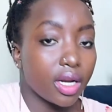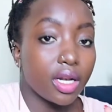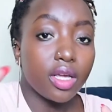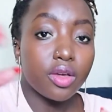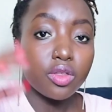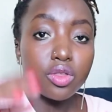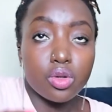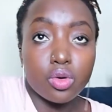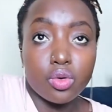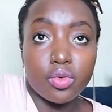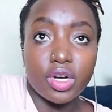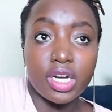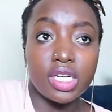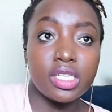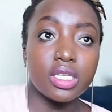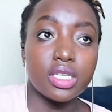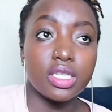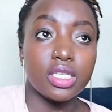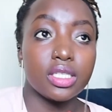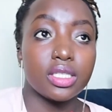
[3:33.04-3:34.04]
click-through
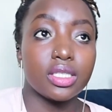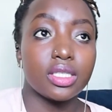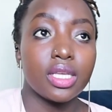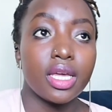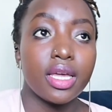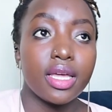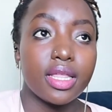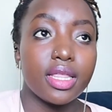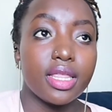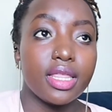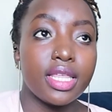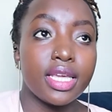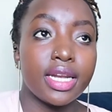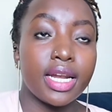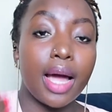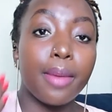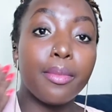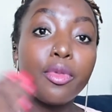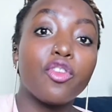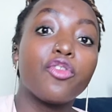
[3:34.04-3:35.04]
rate is the
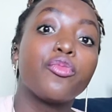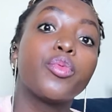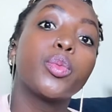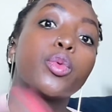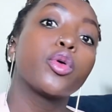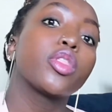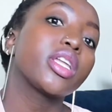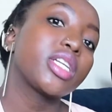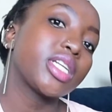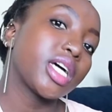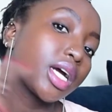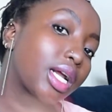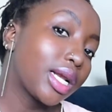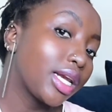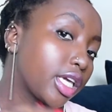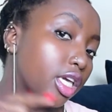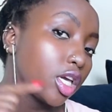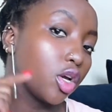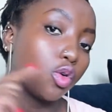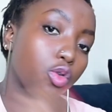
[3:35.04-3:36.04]
number of people that are
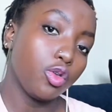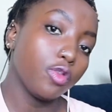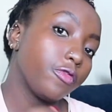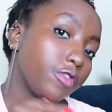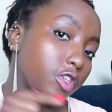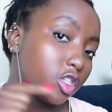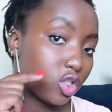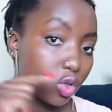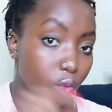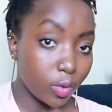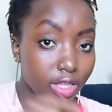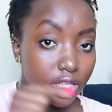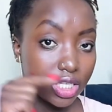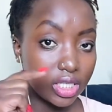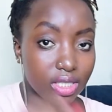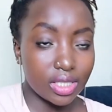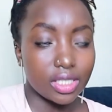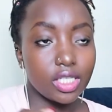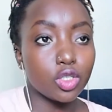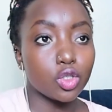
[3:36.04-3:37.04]
clicking on your video when they
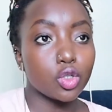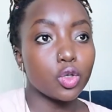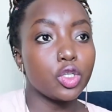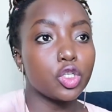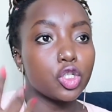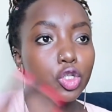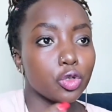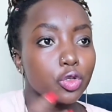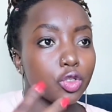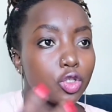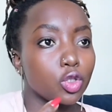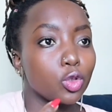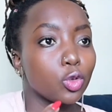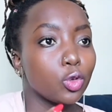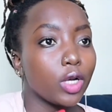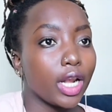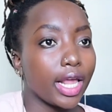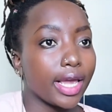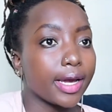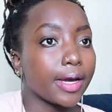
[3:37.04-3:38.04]
see it. So it shows
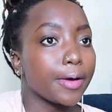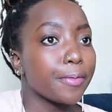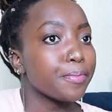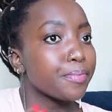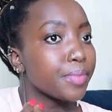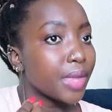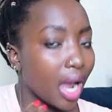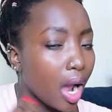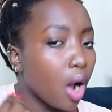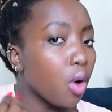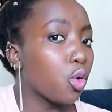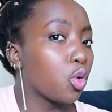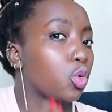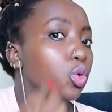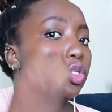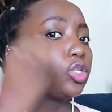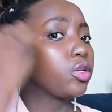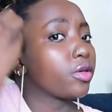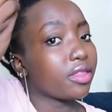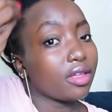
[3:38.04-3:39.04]
you like how
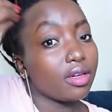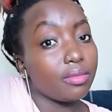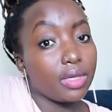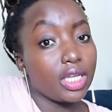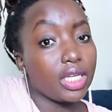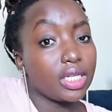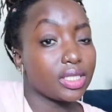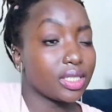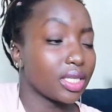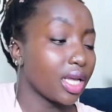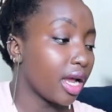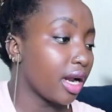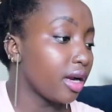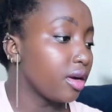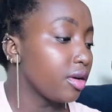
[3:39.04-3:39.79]
good your thumbnails are.